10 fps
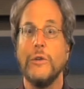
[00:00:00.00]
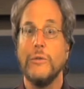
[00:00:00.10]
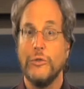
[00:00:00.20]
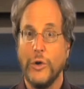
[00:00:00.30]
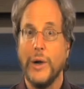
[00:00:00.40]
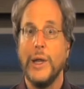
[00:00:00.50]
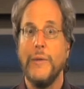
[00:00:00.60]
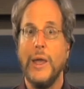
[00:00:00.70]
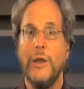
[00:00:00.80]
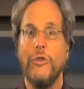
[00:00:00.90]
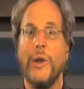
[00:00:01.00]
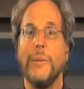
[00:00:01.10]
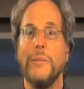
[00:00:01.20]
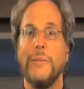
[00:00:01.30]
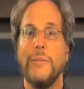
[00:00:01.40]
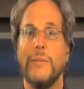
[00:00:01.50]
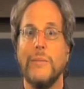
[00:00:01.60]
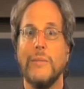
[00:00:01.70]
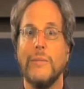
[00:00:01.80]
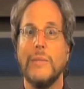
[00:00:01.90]
starting in the kitchen.
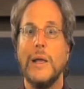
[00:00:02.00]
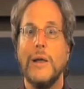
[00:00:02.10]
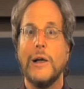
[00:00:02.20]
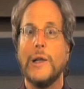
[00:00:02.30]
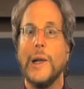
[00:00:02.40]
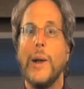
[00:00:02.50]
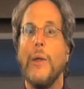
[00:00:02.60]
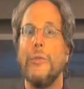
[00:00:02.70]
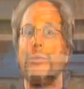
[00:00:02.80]
Clear out